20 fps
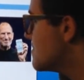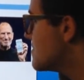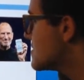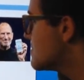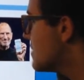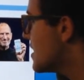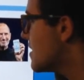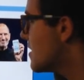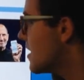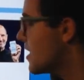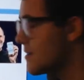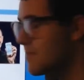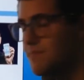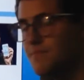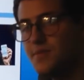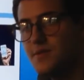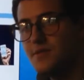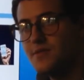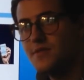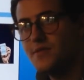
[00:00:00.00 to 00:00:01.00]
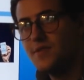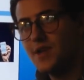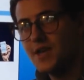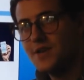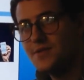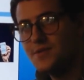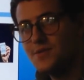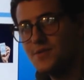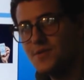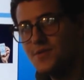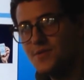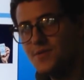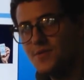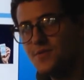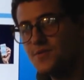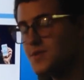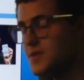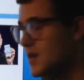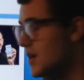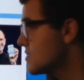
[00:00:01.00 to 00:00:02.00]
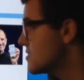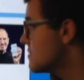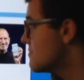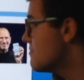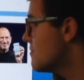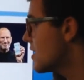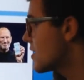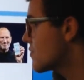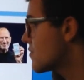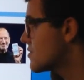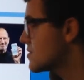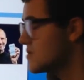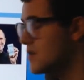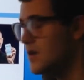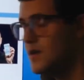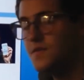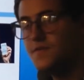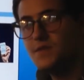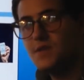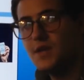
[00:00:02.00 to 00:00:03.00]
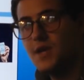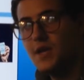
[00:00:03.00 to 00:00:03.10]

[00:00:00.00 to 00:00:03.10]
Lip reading: men like Bill Gates, who started Microsoft